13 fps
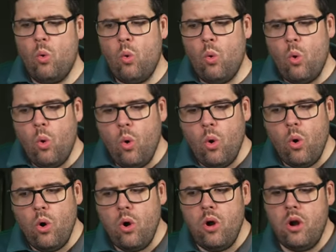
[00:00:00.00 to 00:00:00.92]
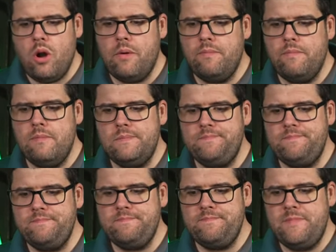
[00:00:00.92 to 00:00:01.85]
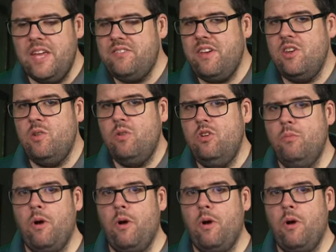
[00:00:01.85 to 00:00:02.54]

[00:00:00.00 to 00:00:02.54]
or they send you a new